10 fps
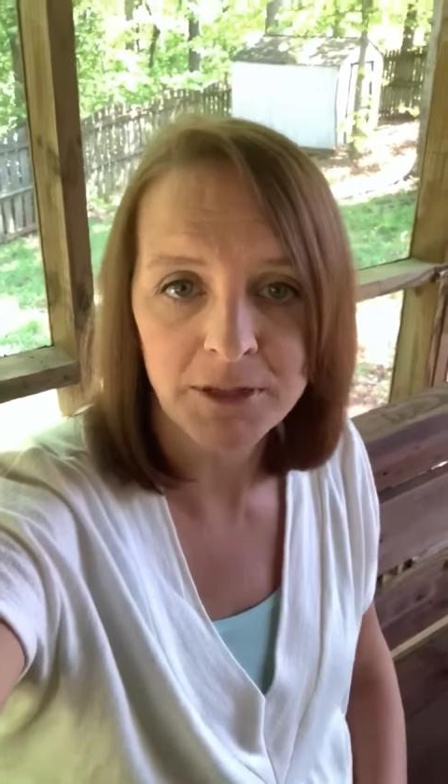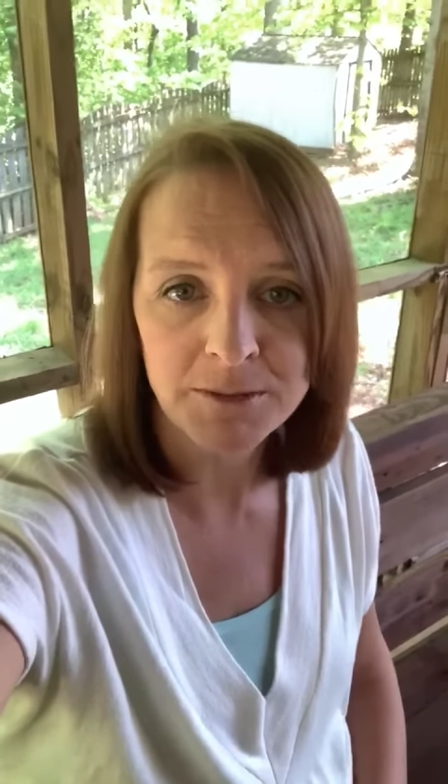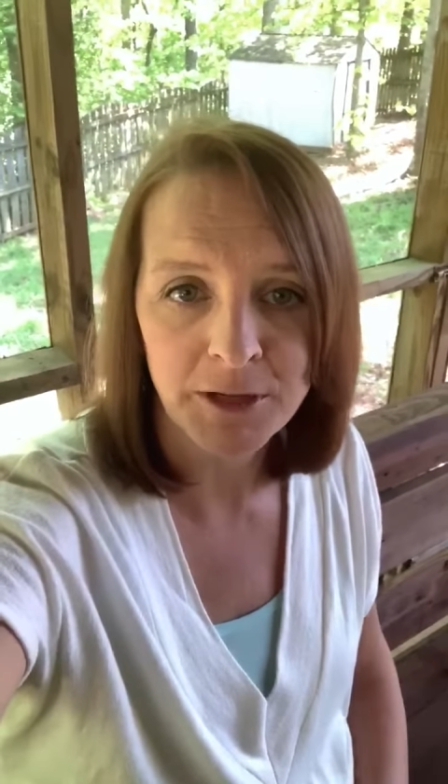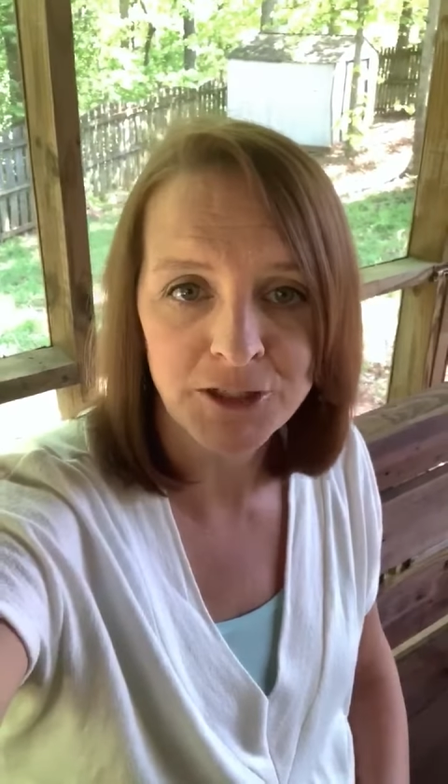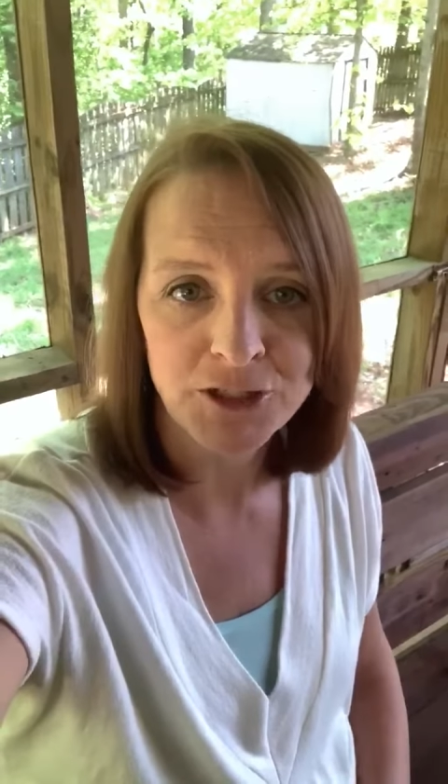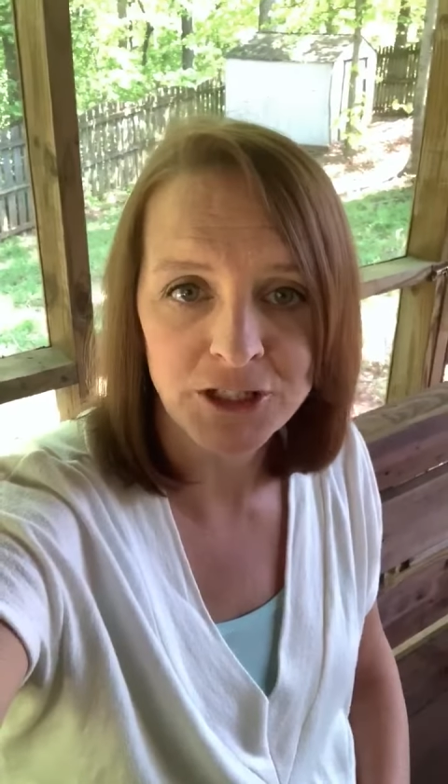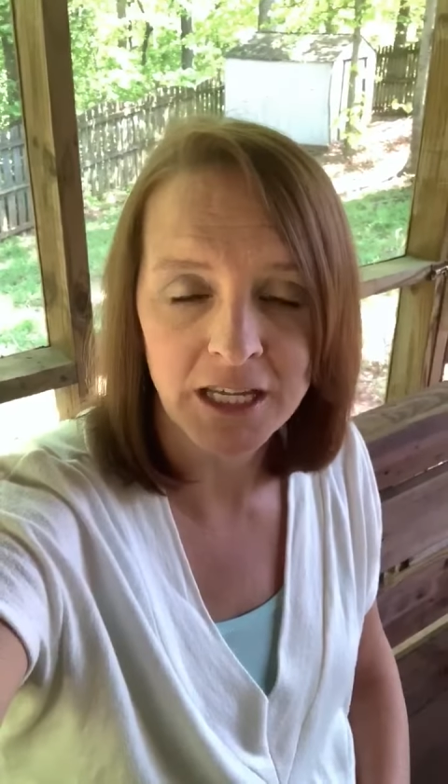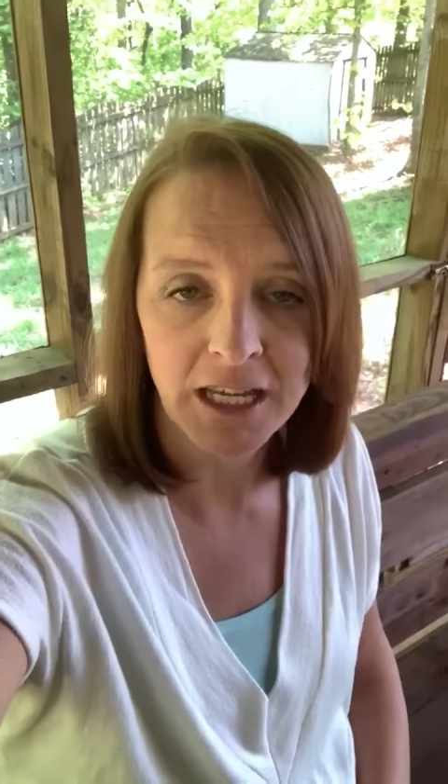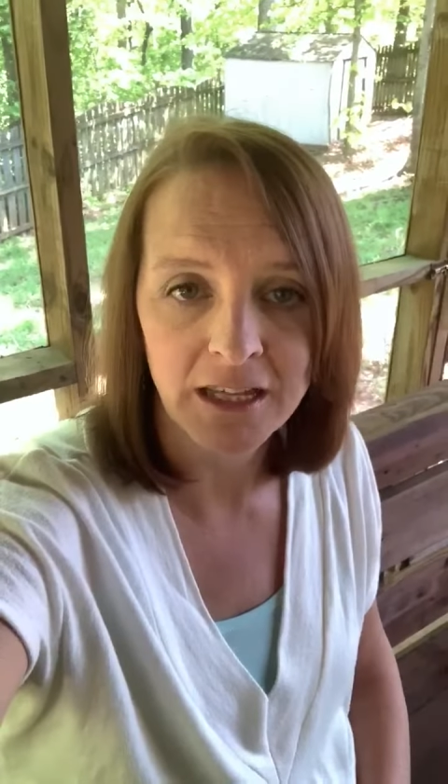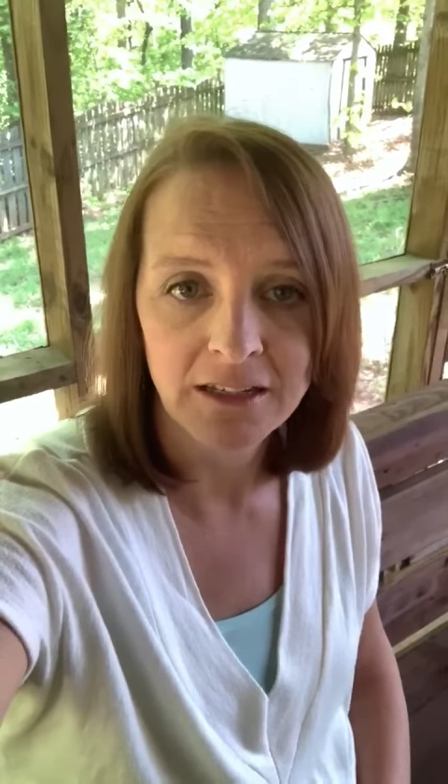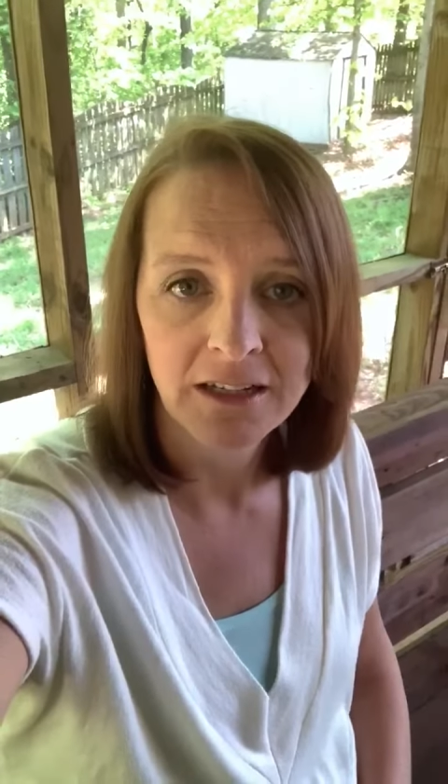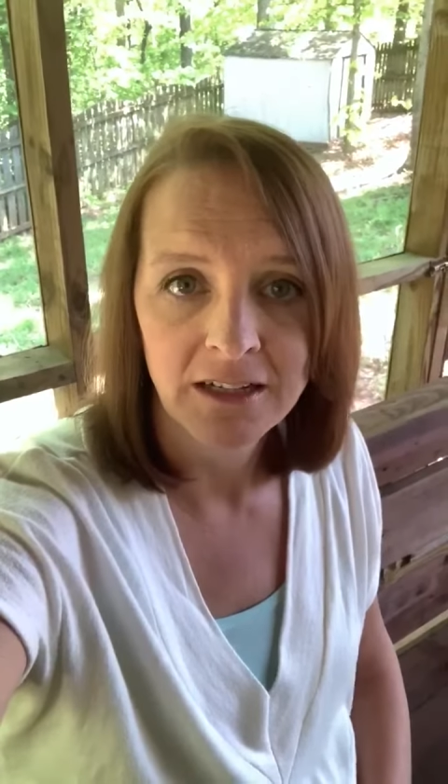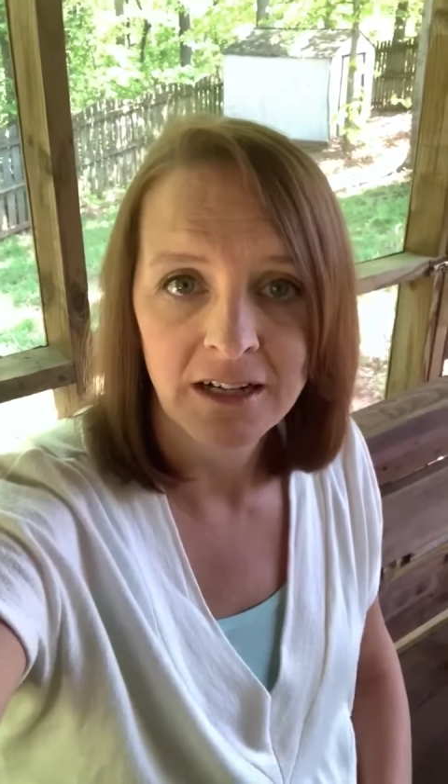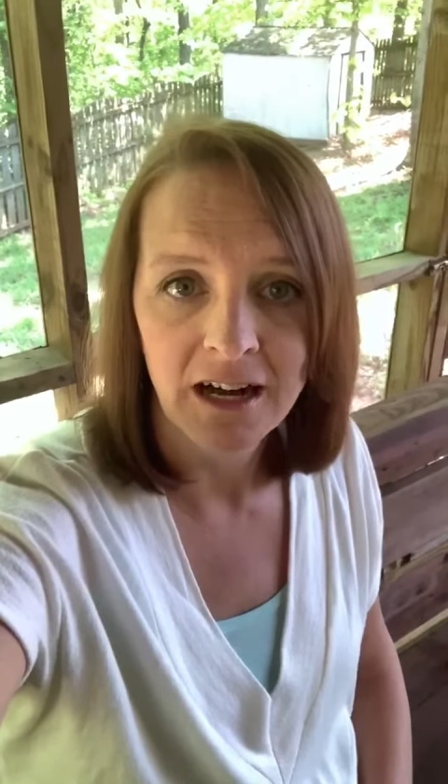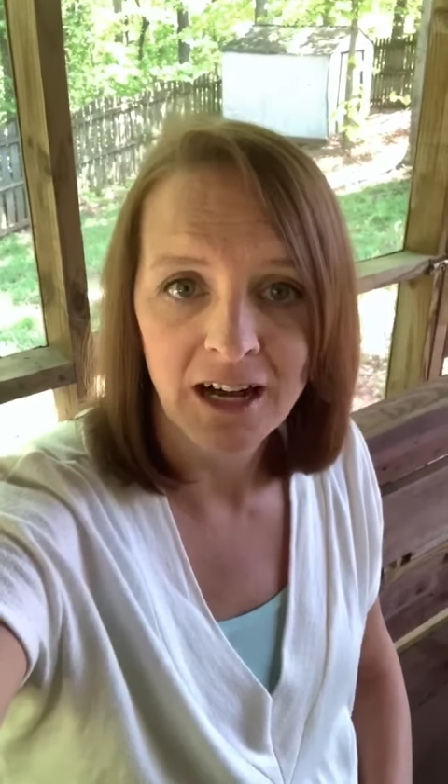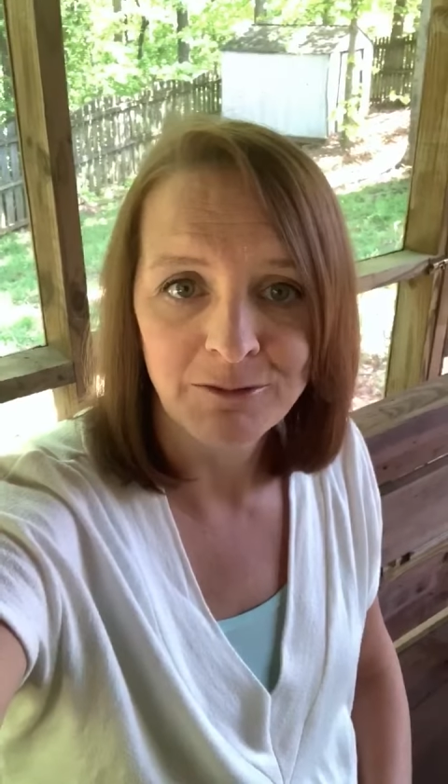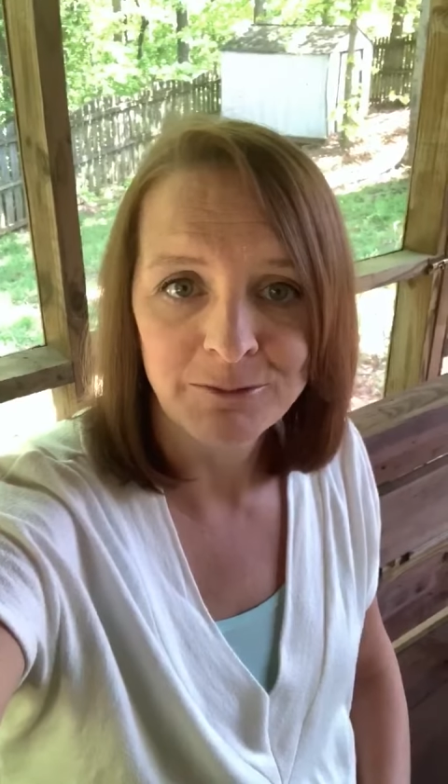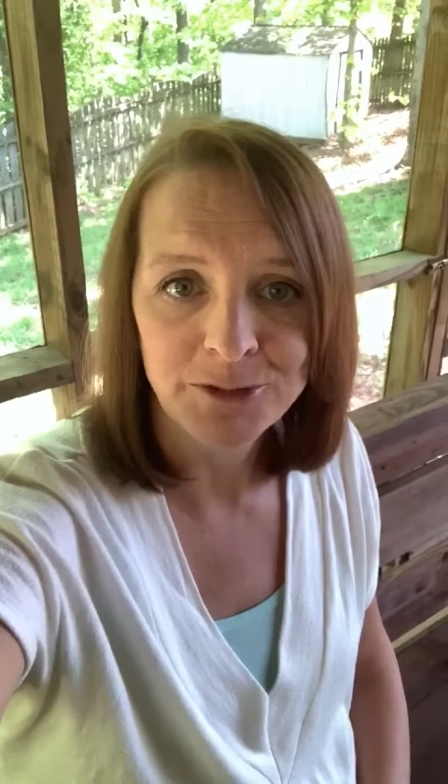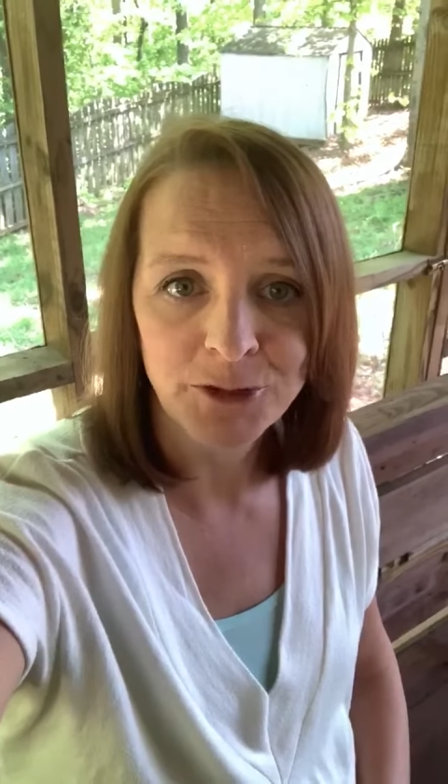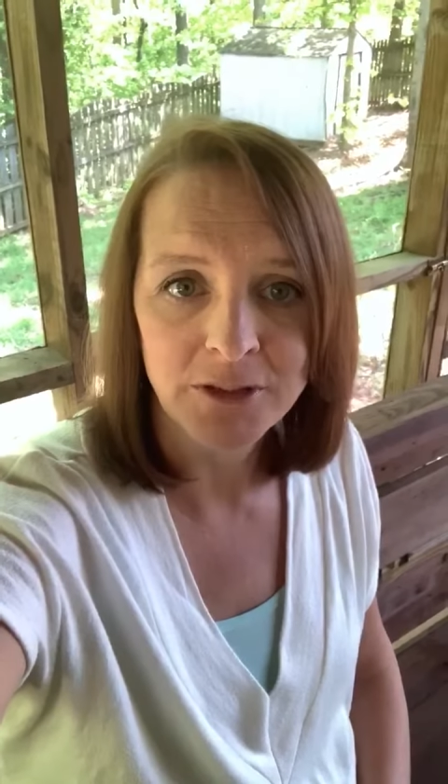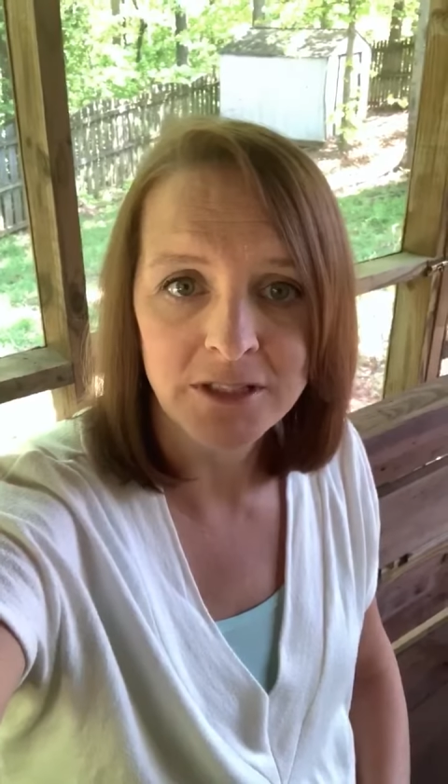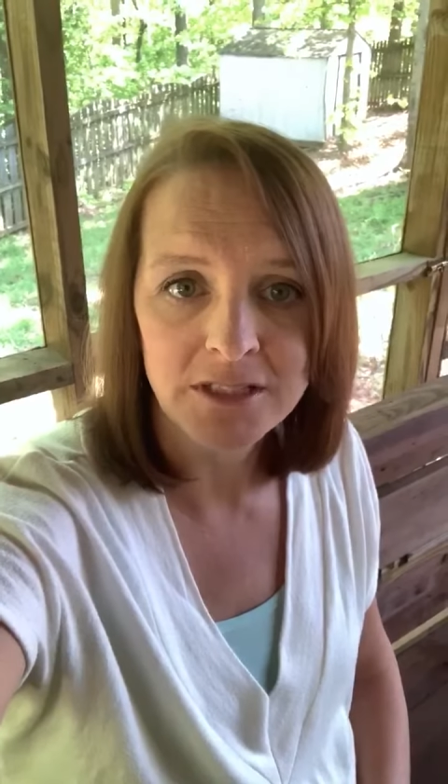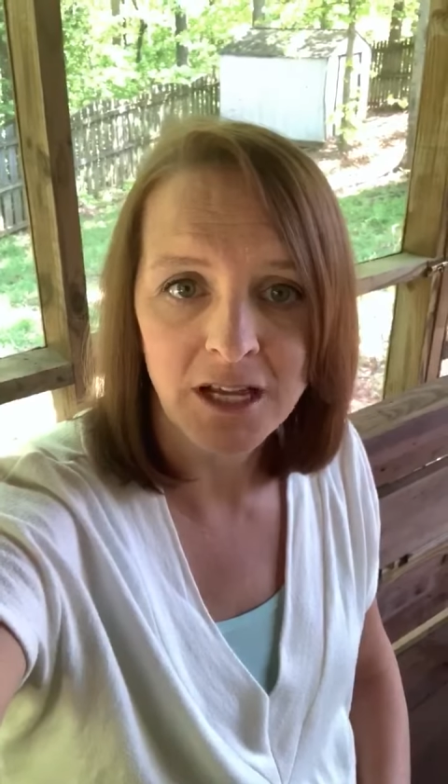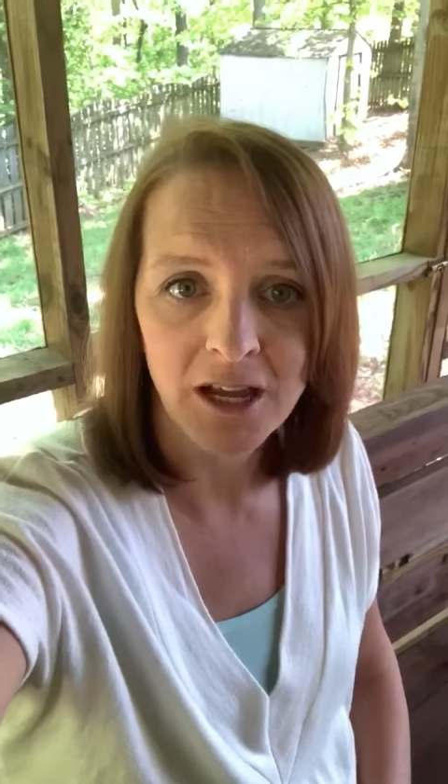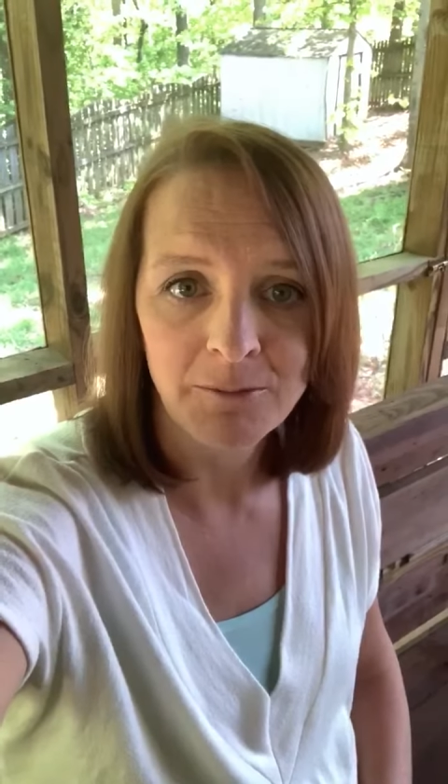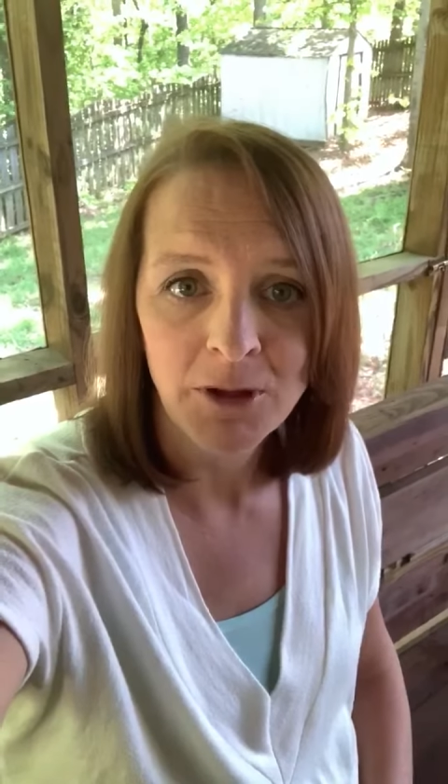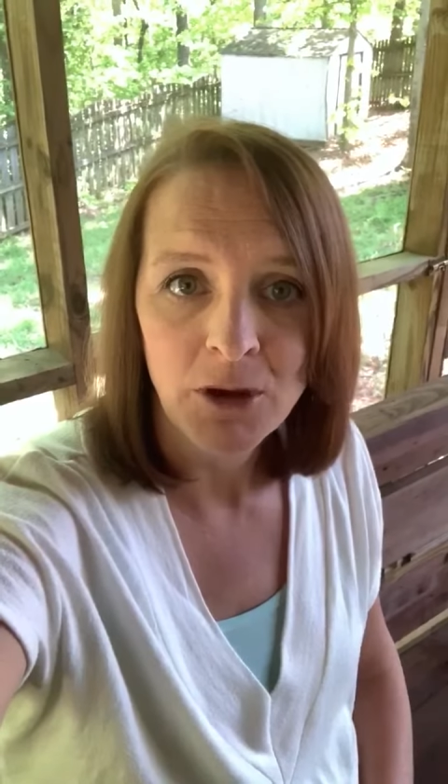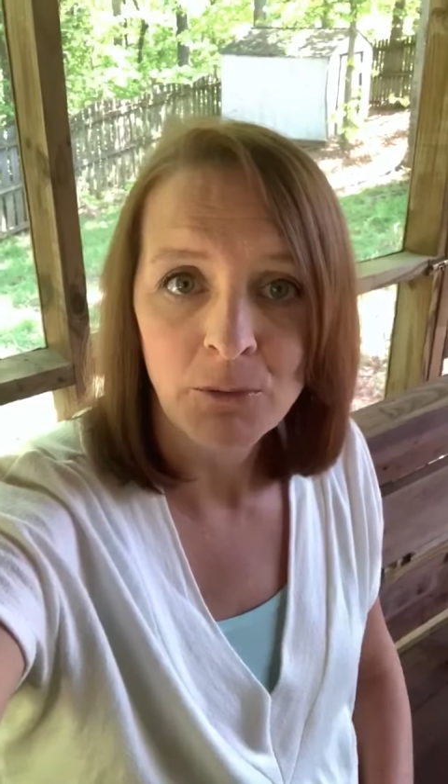as much as you can um, during this time.